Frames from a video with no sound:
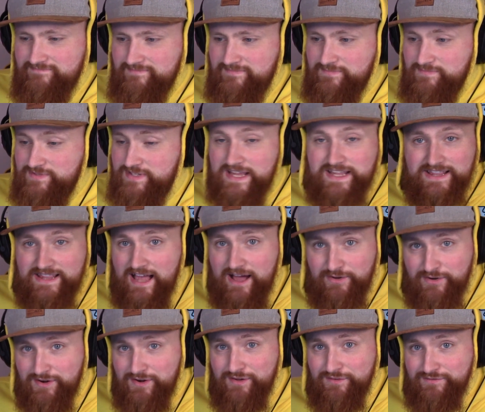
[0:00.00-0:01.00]
Was that
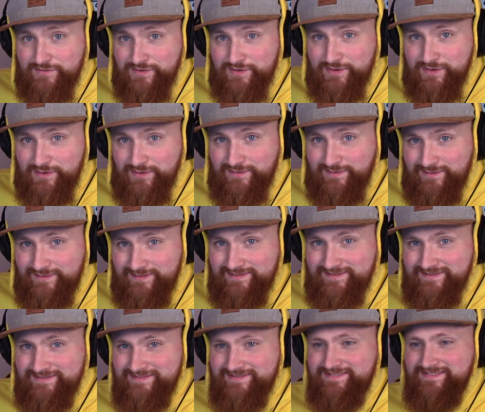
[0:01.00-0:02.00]
loud enough for you?
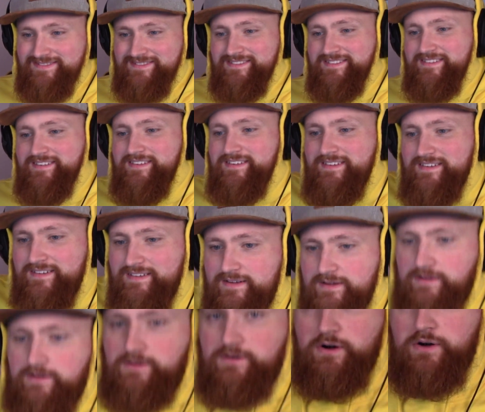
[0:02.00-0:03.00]

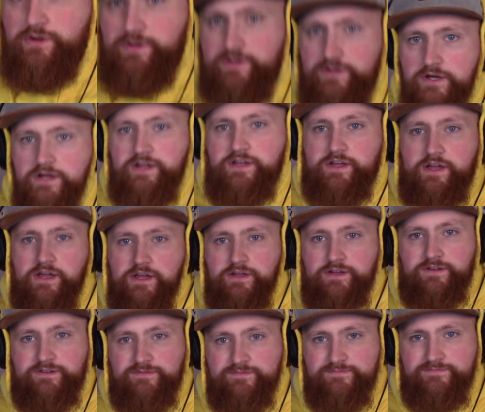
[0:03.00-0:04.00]
Hey, hey, hey.
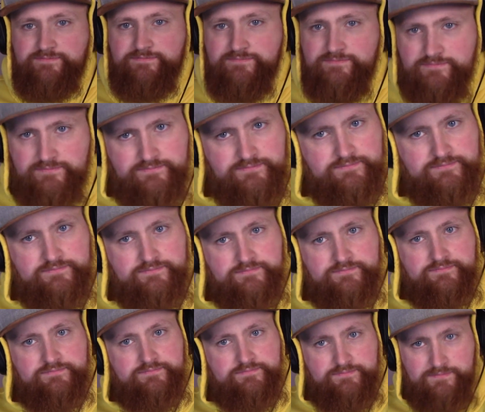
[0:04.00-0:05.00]

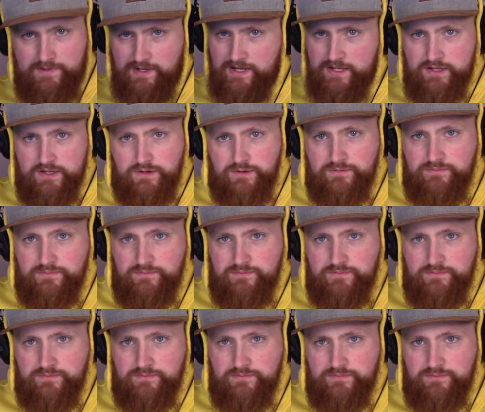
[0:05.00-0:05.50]
Hello.